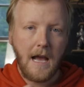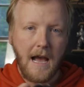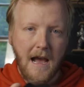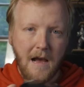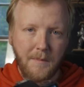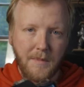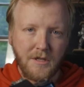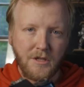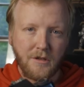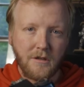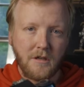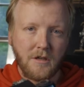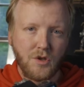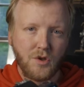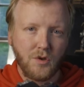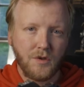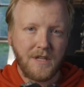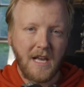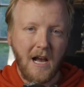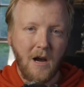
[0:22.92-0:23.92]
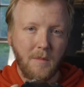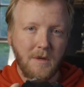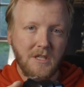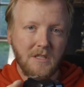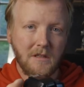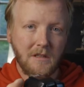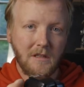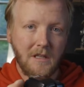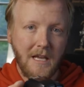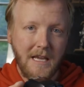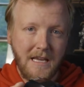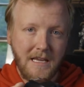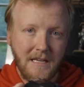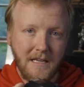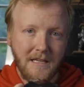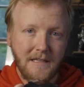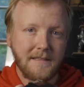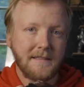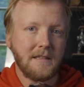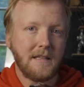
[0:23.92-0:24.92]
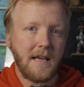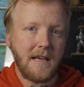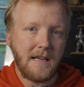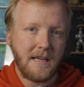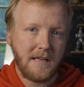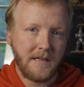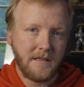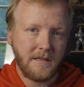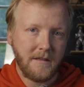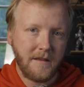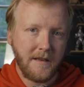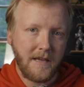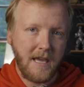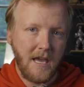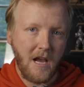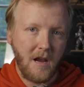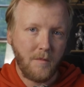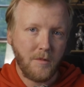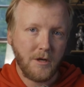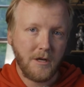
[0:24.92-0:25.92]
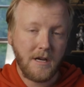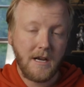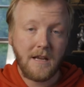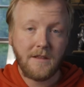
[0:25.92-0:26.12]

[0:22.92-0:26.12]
Aperture controls how much light is let into the camera,